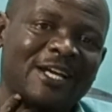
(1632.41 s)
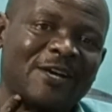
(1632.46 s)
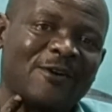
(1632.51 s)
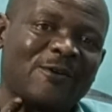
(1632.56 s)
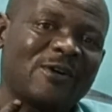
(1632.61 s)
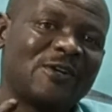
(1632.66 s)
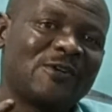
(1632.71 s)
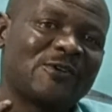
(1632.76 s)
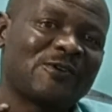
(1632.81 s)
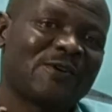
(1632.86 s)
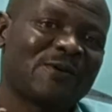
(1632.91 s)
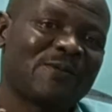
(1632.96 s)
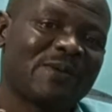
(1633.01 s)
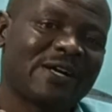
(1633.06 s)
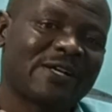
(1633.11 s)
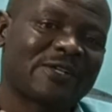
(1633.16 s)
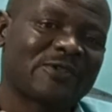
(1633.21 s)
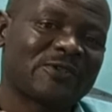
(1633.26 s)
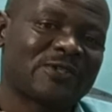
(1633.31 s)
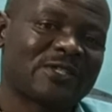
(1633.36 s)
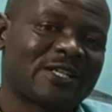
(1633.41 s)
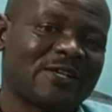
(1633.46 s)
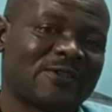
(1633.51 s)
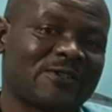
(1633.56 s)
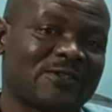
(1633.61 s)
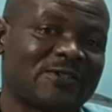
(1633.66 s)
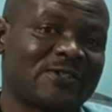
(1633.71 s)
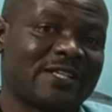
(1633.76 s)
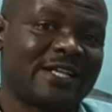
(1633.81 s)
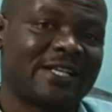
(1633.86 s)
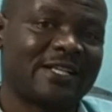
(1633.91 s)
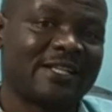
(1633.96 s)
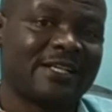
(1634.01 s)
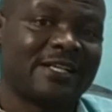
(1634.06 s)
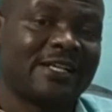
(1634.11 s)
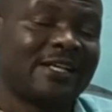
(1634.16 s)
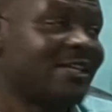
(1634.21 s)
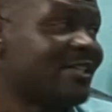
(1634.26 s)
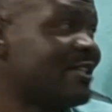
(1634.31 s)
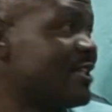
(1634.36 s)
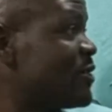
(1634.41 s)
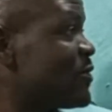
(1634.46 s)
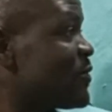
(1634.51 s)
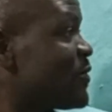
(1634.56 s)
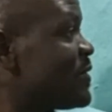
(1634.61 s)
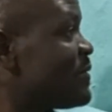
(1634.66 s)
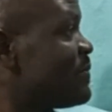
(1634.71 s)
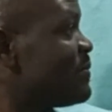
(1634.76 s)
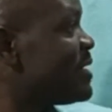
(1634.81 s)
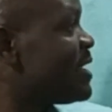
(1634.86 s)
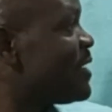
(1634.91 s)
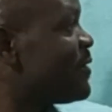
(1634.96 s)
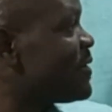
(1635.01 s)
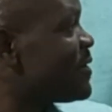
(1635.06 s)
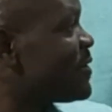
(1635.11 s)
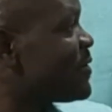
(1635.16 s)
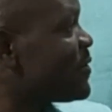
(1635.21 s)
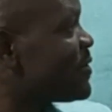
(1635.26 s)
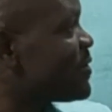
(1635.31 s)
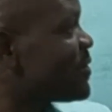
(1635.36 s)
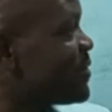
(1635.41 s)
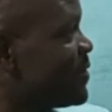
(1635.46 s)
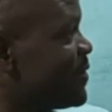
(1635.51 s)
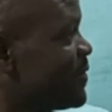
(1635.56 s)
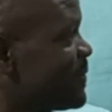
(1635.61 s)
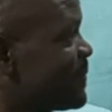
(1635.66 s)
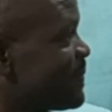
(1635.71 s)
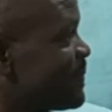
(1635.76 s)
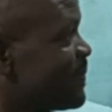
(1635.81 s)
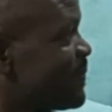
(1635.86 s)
will you go back to South Sudan? She told me, I will not go.